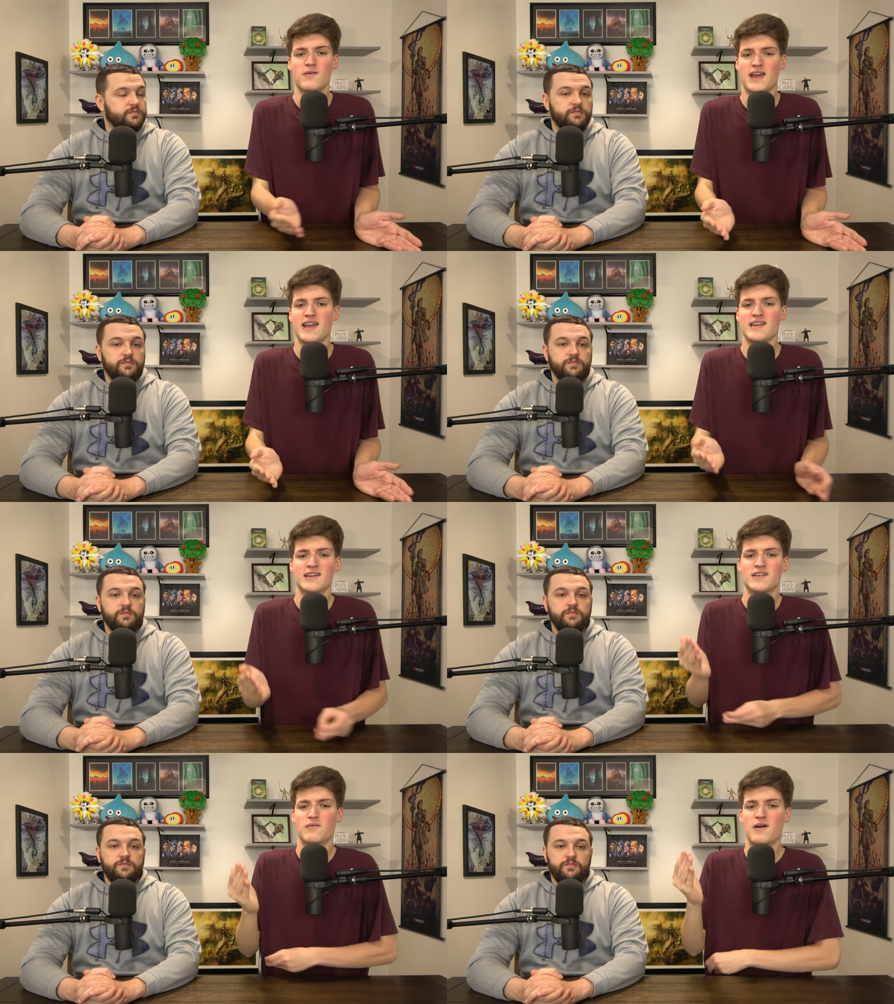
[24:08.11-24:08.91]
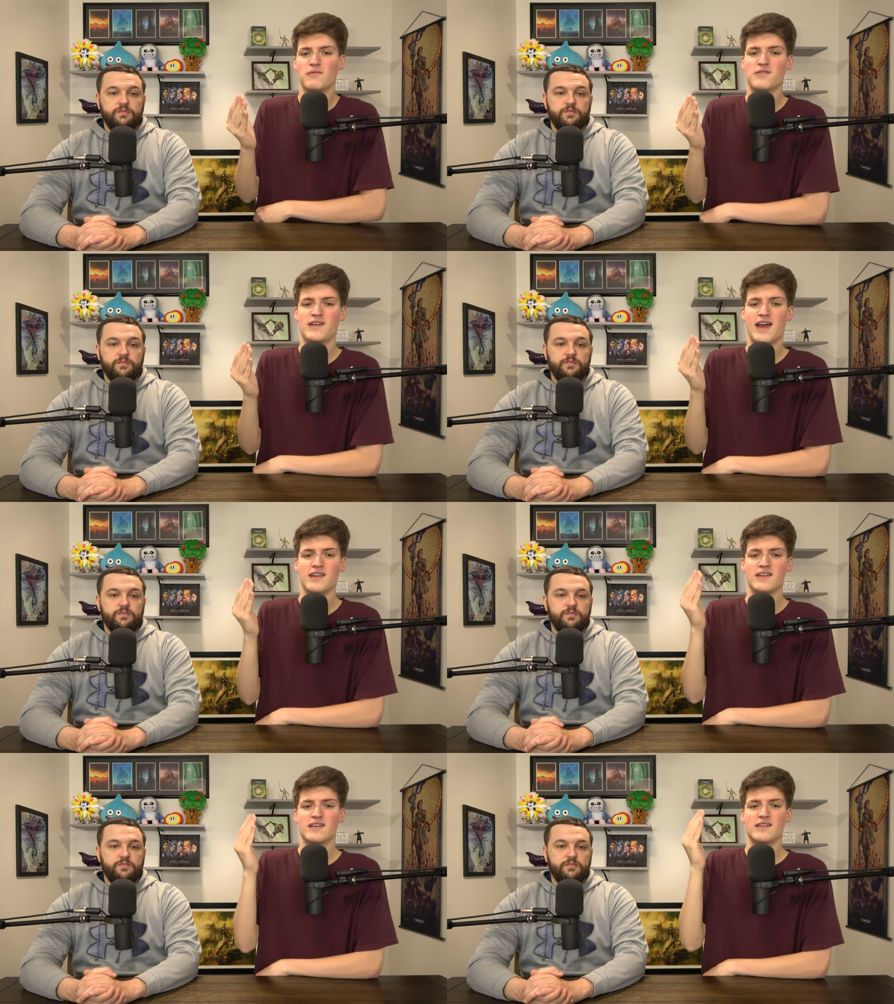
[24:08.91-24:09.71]
Speaker 1: Okay, well, we've
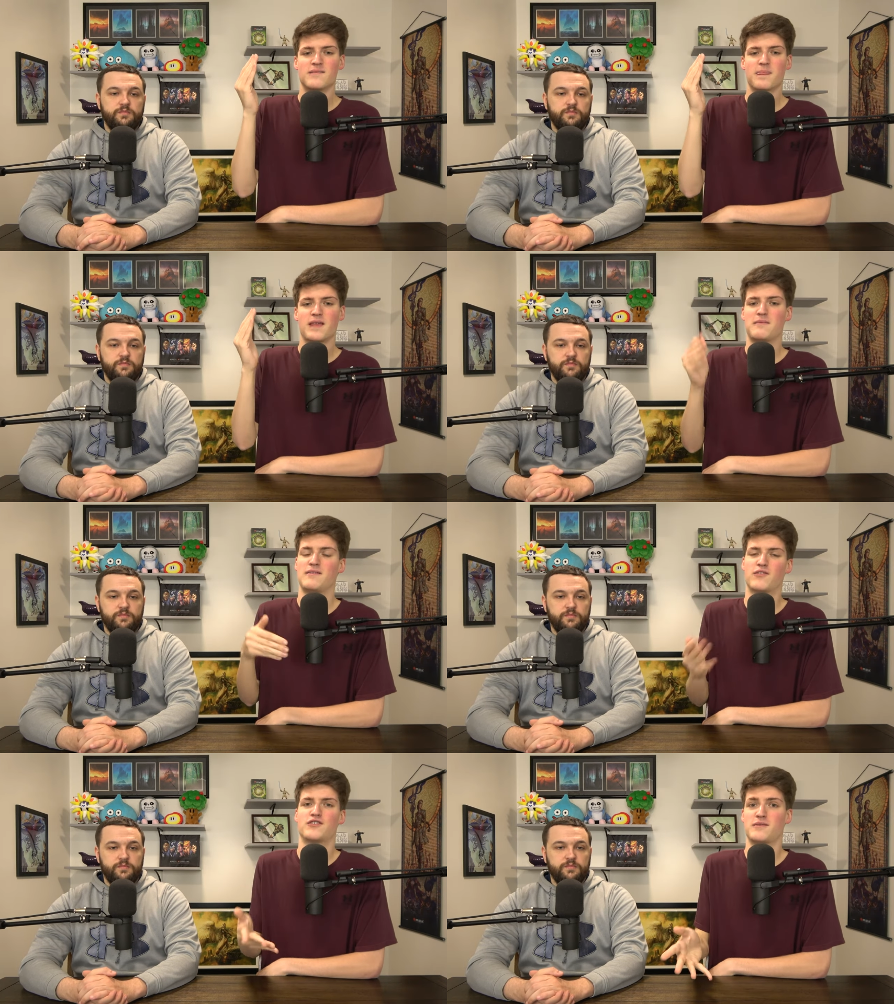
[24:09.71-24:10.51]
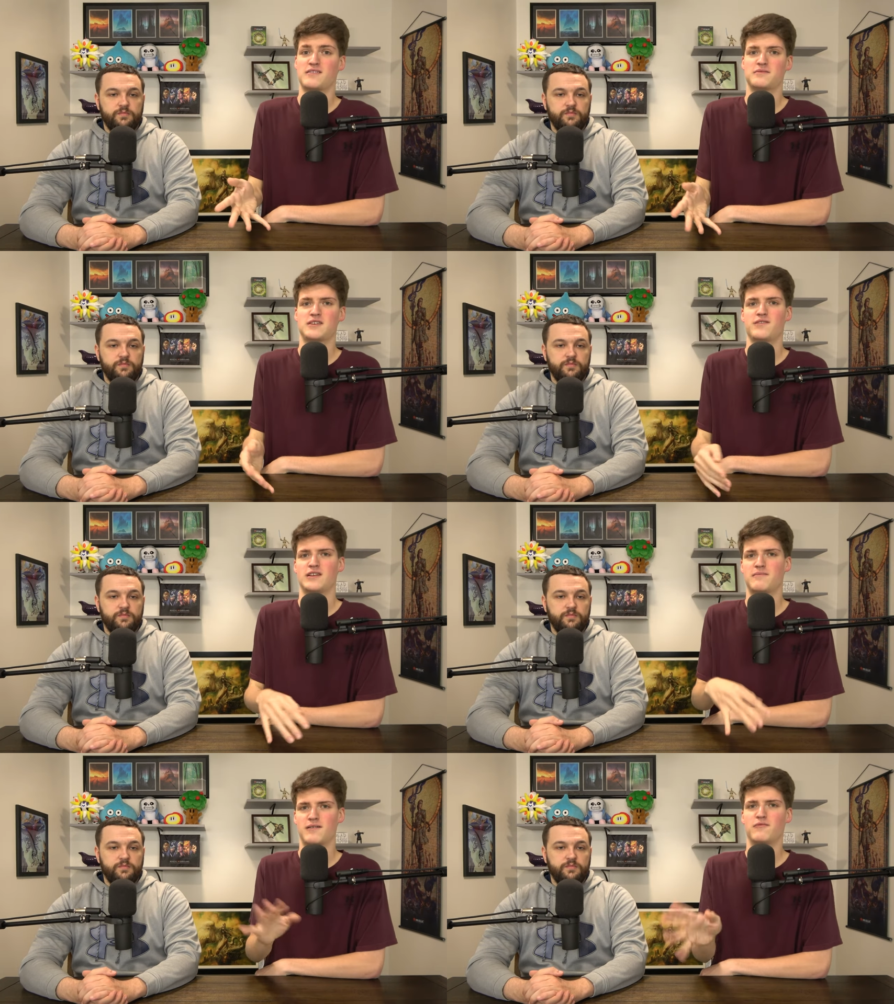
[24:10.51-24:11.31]
got, I mean, for Terminate
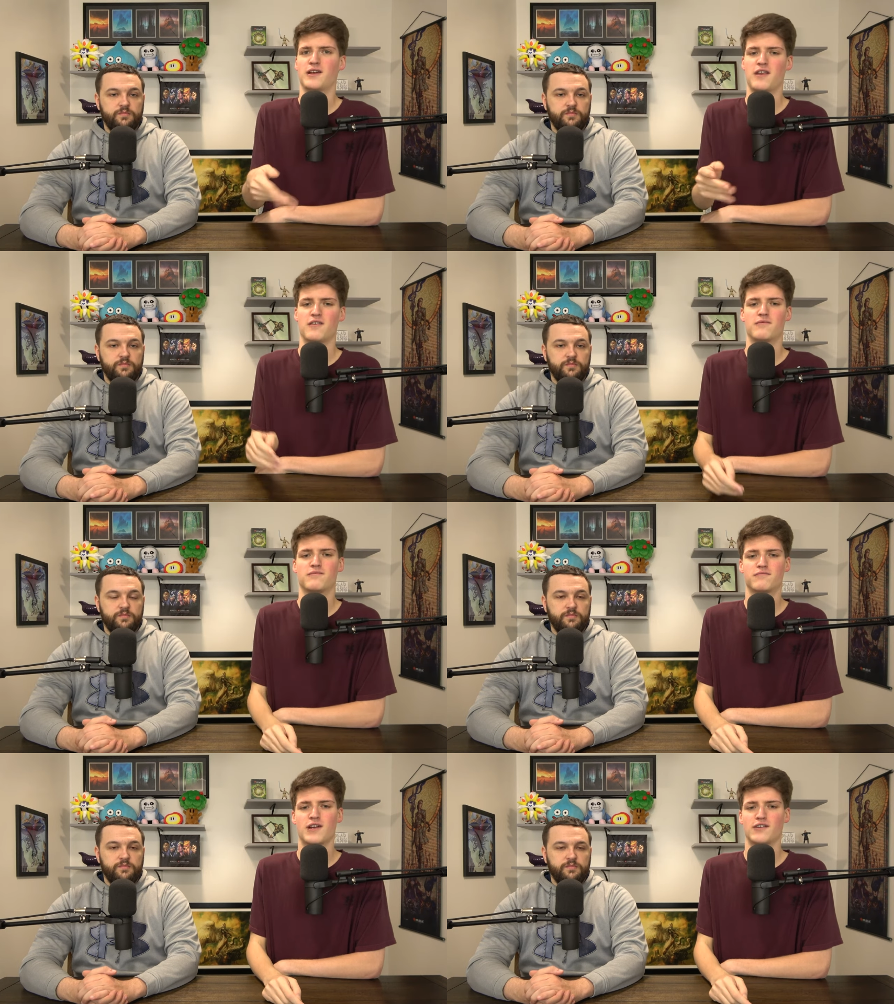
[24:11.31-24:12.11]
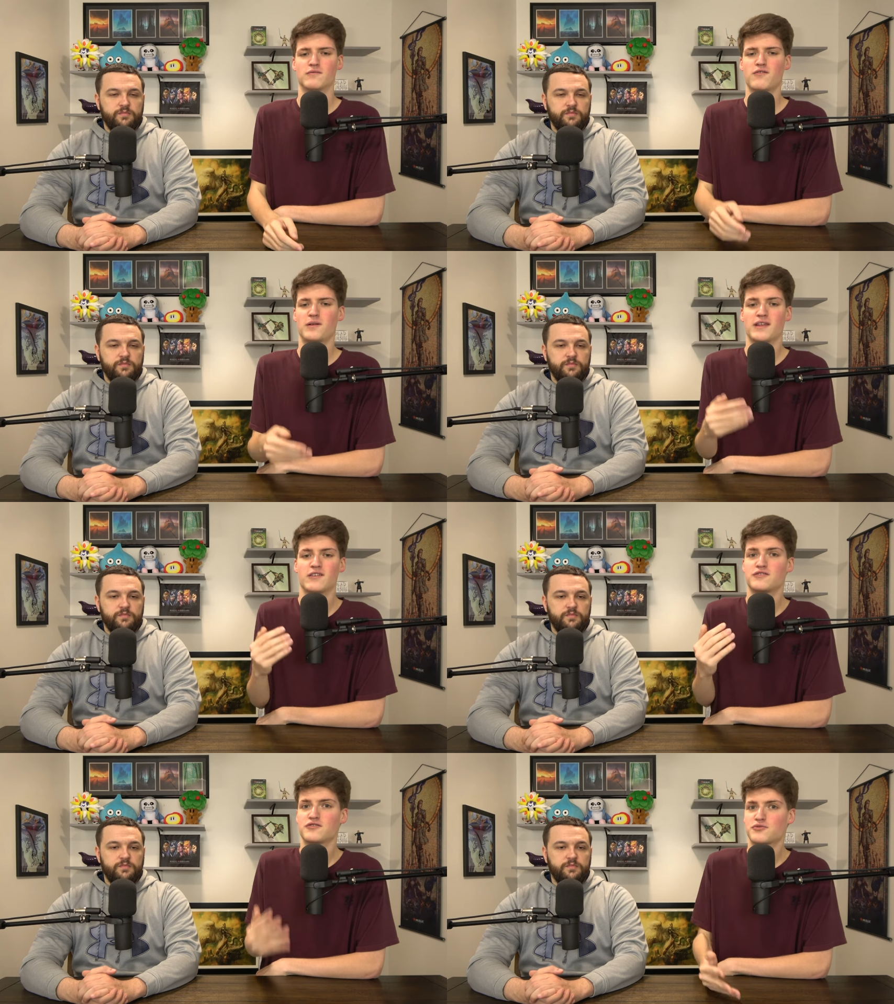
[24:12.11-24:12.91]
specifically, but we'll get into regular removal, but like
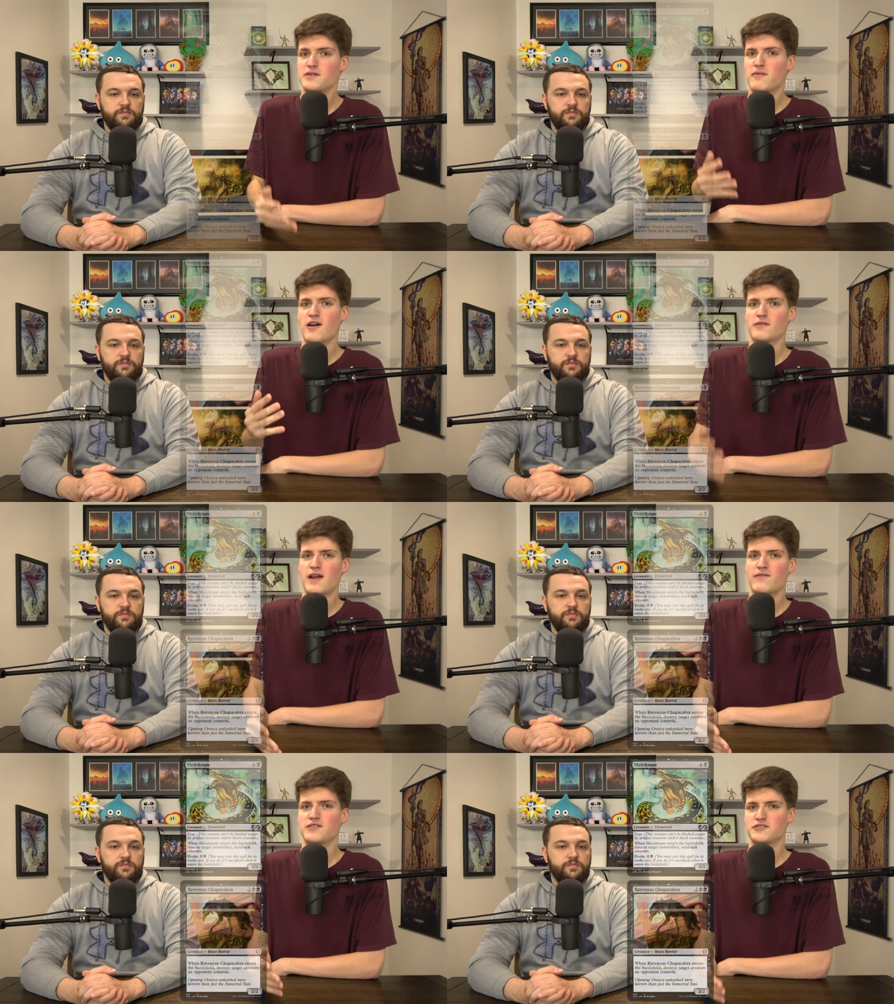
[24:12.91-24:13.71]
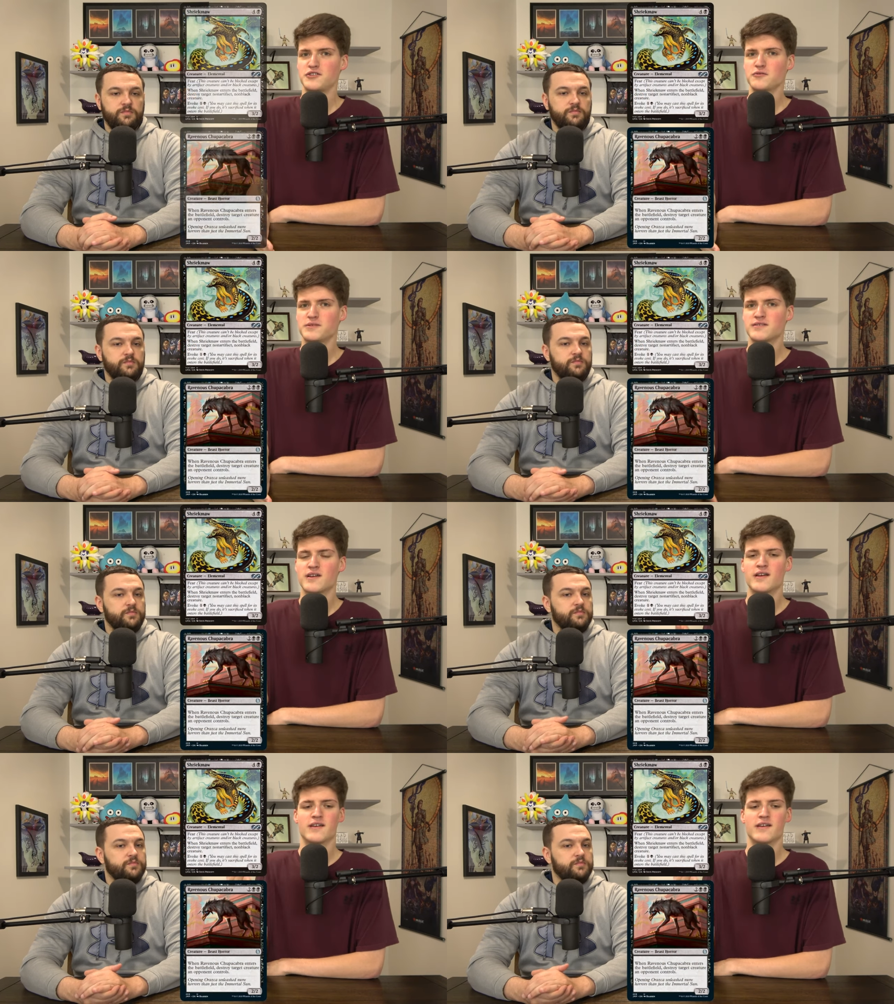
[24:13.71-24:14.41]
there's Shriekmaw and Ravenous Choops,